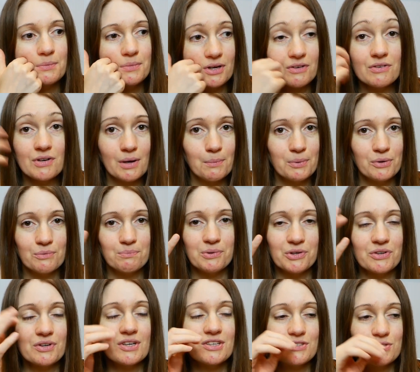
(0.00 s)
a couple of
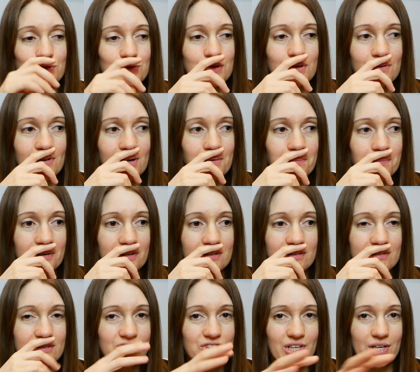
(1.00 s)
podcasts on true crime, but
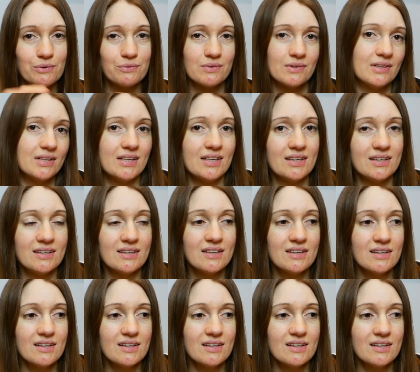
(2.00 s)
generally